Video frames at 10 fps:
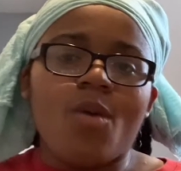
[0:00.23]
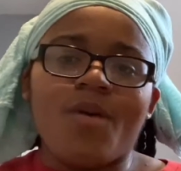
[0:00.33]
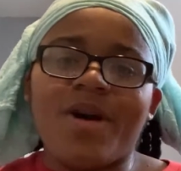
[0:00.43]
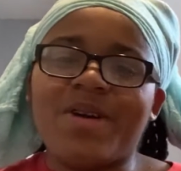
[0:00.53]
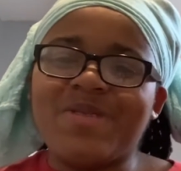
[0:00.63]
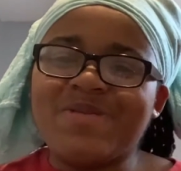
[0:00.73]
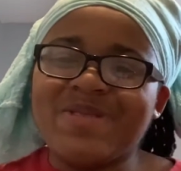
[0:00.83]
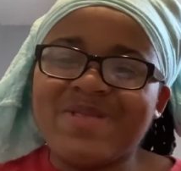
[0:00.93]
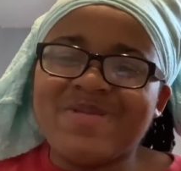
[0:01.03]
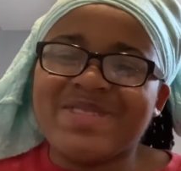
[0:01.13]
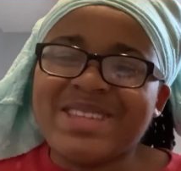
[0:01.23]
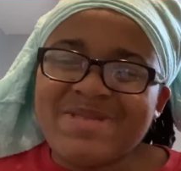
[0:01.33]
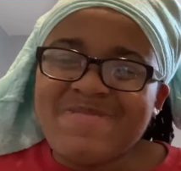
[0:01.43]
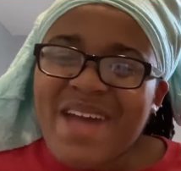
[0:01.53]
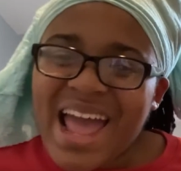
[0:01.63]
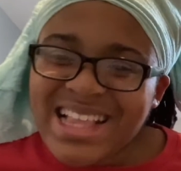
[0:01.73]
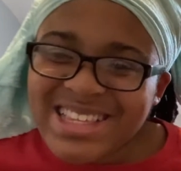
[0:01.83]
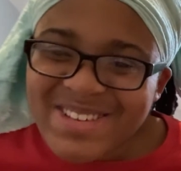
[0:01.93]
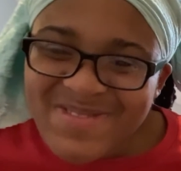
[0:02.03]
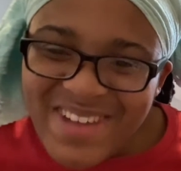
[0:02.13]
Welcome back
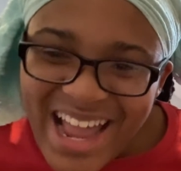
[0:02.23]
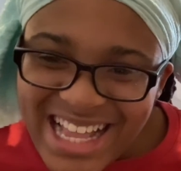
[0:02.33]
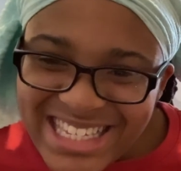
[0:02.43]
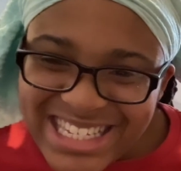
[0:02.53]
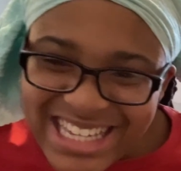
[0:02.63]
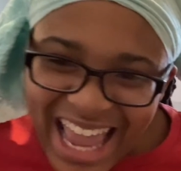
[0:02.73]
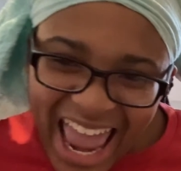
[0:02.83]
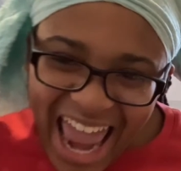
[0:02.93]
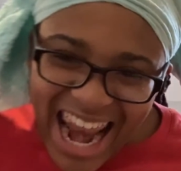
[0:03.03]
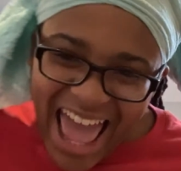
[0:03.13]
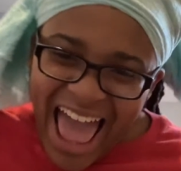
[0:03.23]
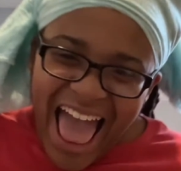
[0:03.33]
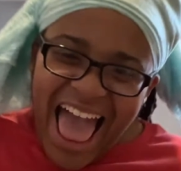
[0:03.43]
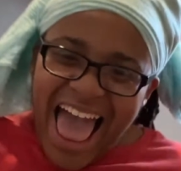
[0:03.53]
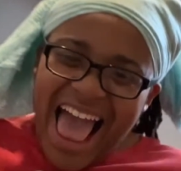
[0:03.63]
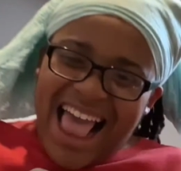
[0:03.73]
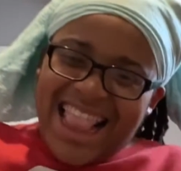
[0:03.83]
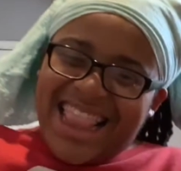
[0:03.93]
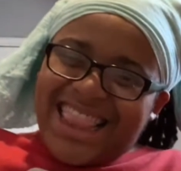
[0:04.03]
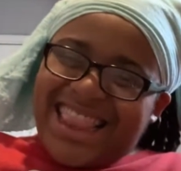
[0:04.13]
to my
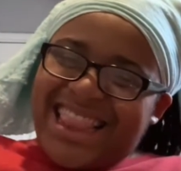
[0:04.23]
channel.